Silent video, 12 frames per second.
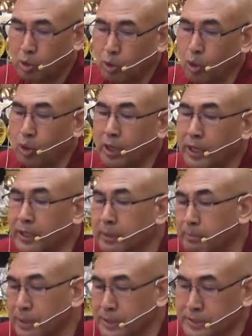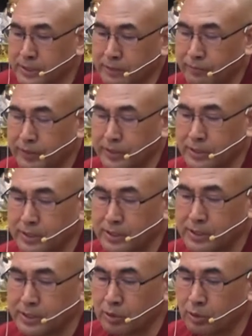All other mental
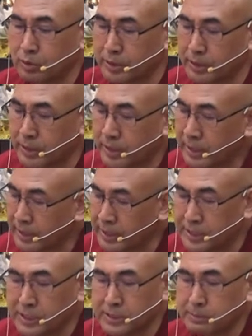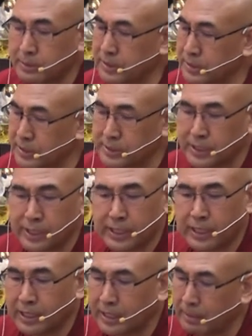factors, you know, attachment,
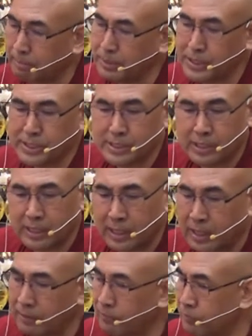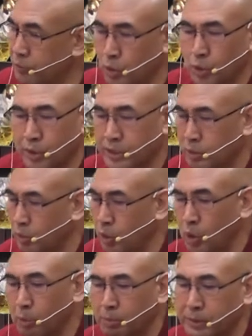desire, compassion, love, tolerance,
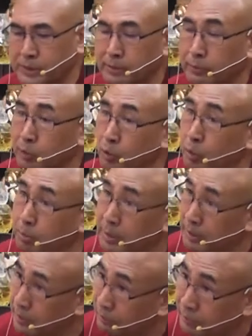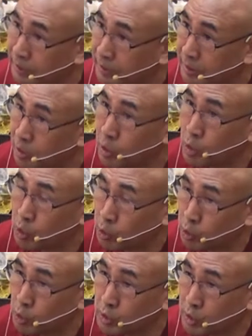all of these we call mental factor.
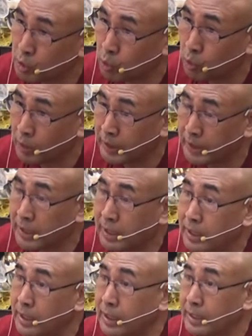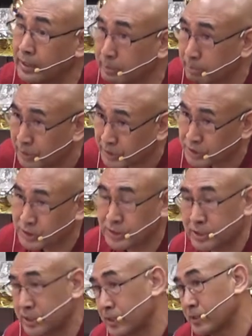Those are look like other
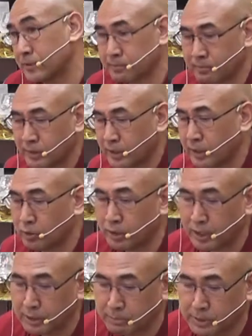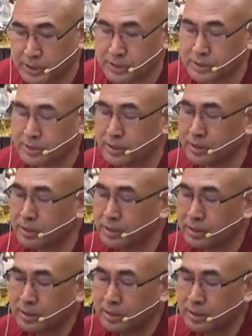ministers, you know, health minister,